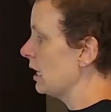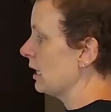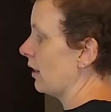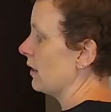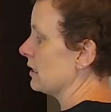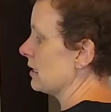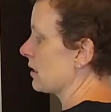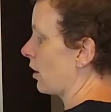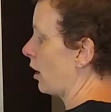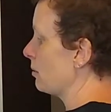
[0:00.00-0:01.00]
Now this is a
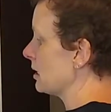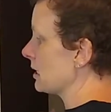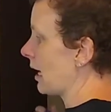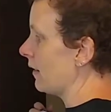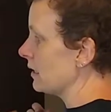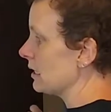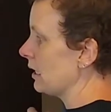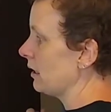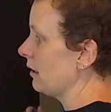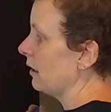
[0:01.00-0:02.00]
carbon
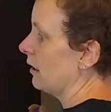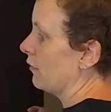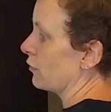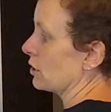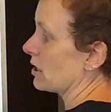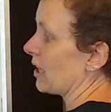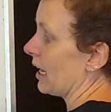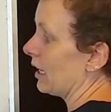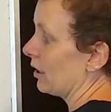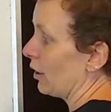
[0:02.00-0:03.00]
skeleton for
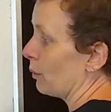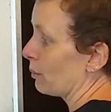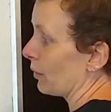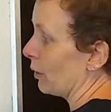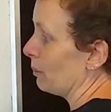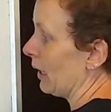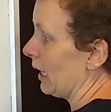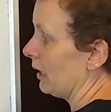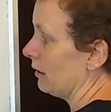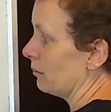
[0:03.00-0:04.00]

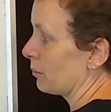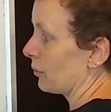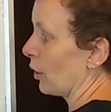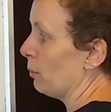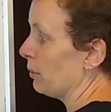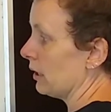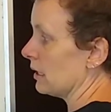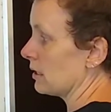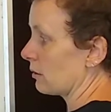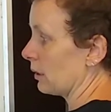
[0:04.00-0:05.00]
cyclopropane. Prop
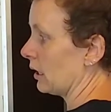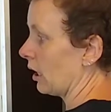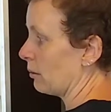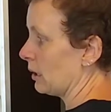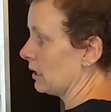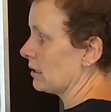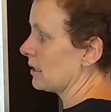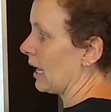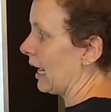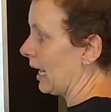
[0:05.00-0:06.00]
is 3
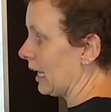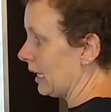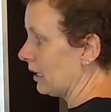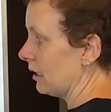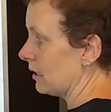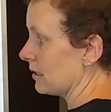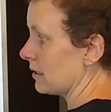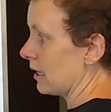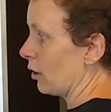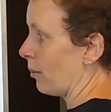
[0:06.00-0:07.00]
carbons, ane is
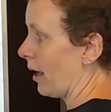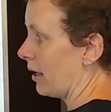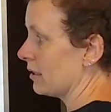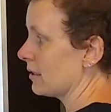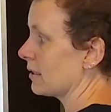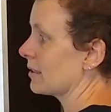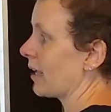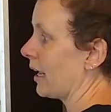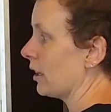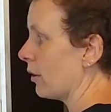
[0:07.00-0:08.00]
single bonds,
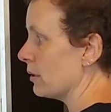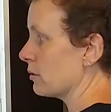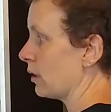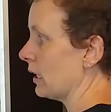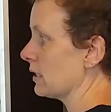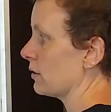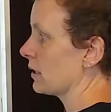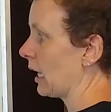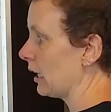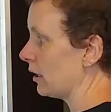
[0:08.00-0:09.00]
cyclo is ring, so
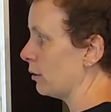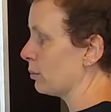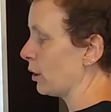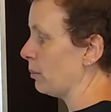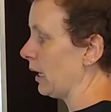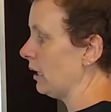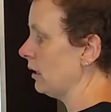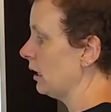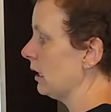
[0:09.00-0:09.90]
cyclopropane.